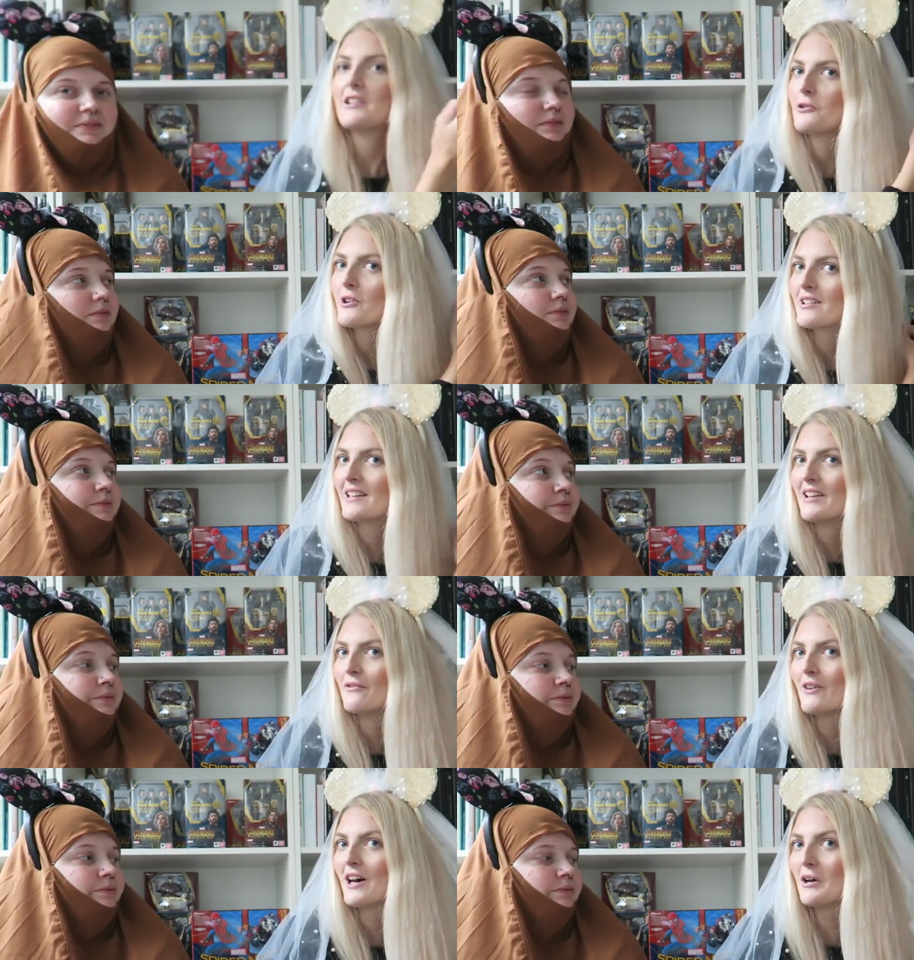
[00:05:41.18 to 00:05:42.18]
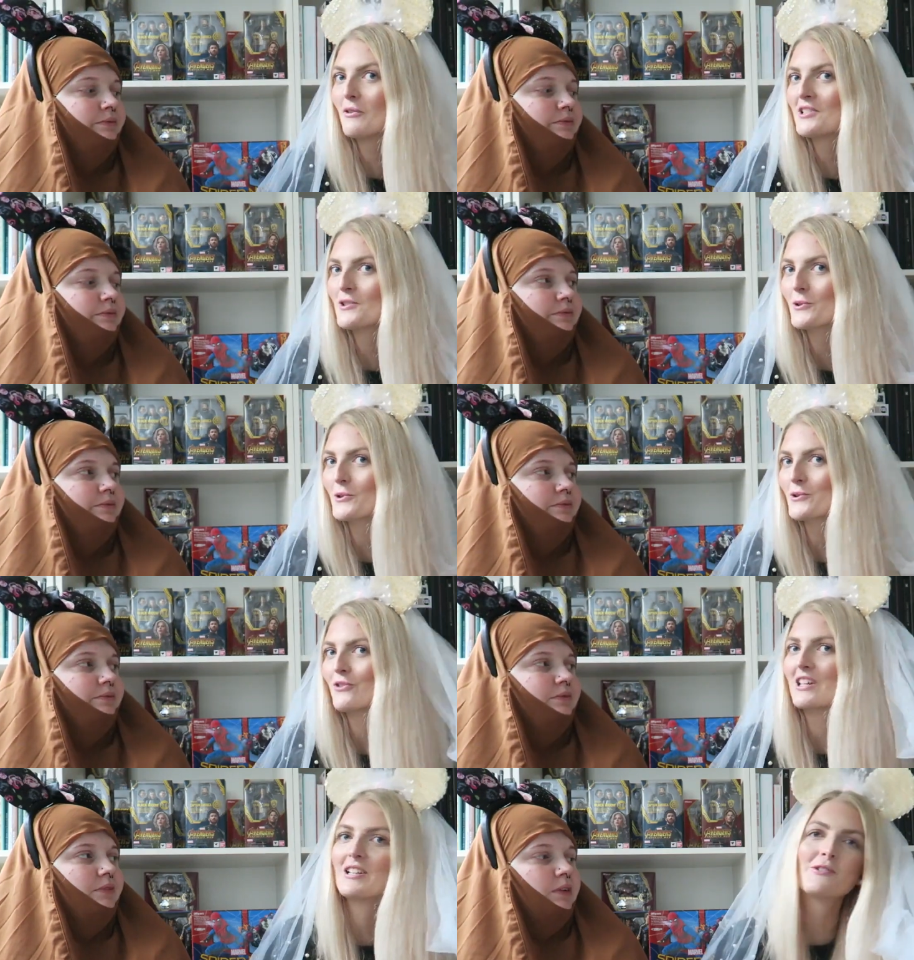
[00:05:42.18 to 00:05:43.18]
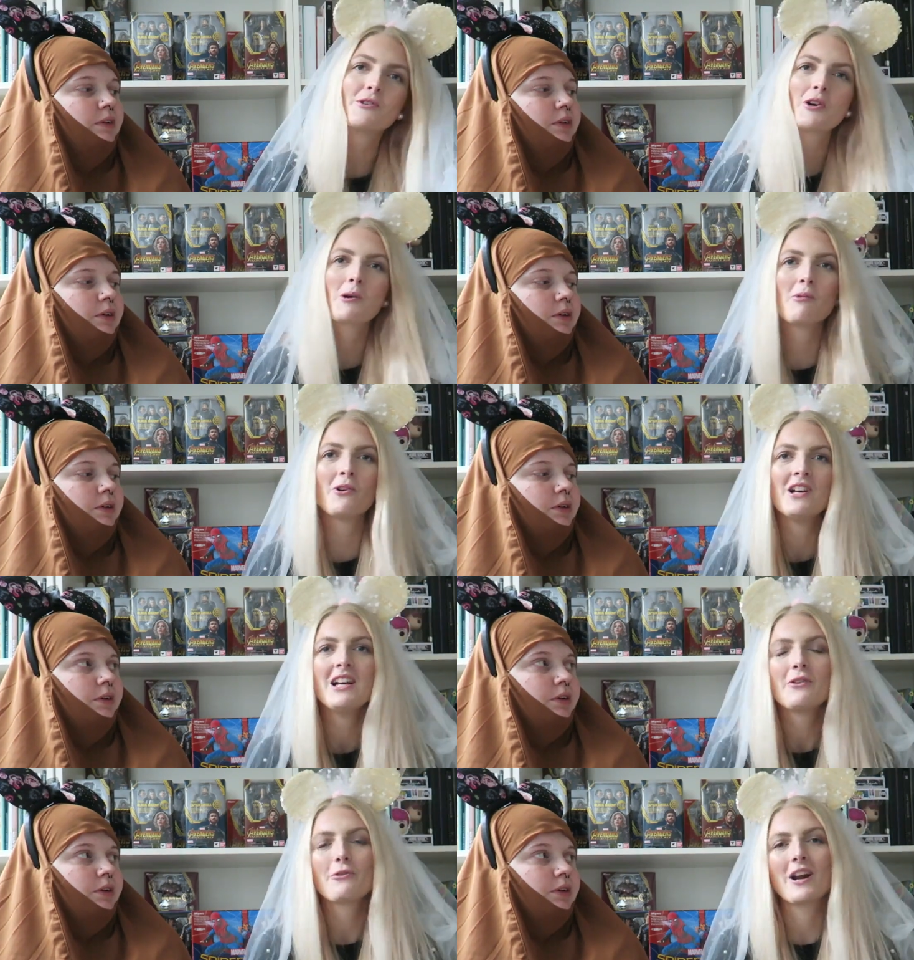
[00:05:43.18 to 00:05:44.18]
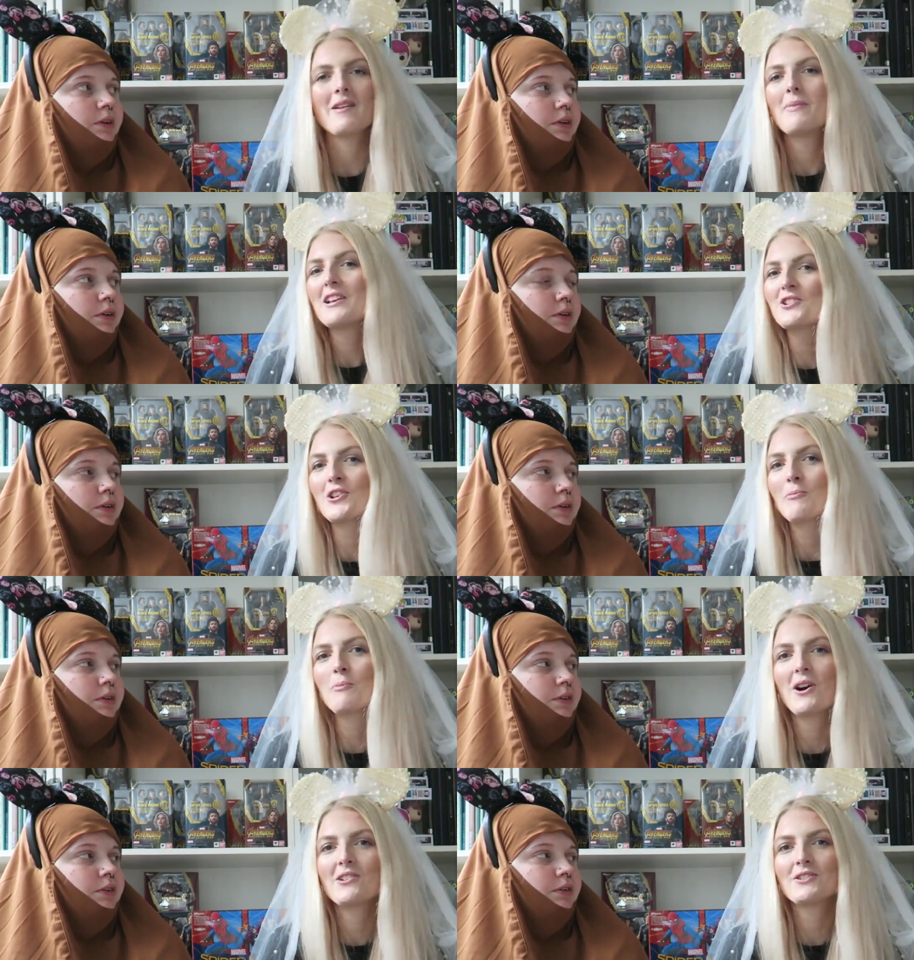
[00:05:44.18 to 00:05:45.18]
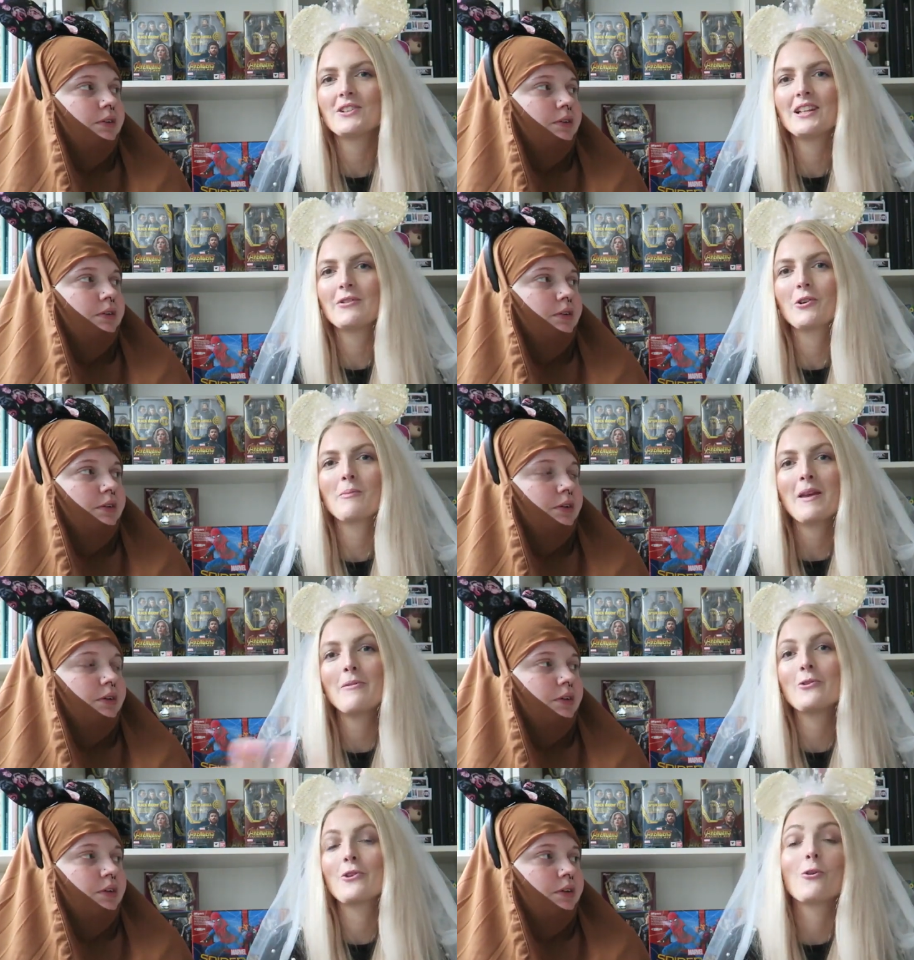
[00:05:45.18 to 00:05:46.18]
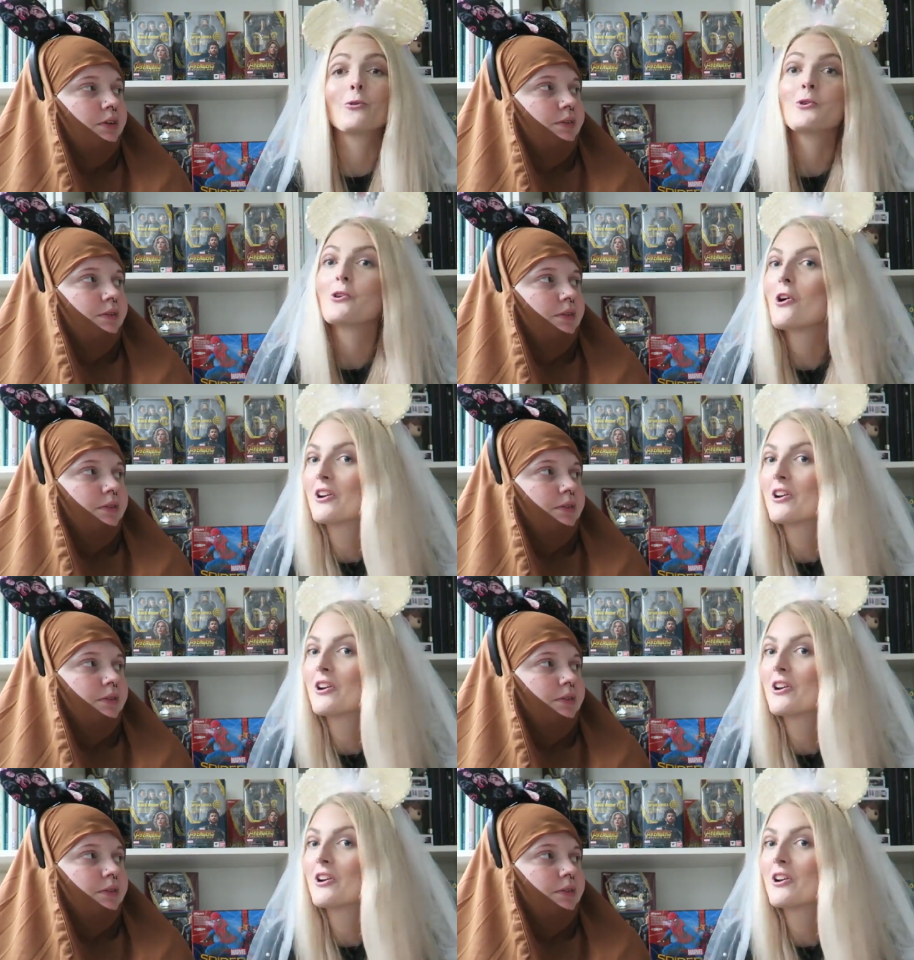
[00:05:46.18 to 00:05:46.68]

Speaker 1: And you got a veil, which is also really adorable for a bachelor party, or maybe you're on your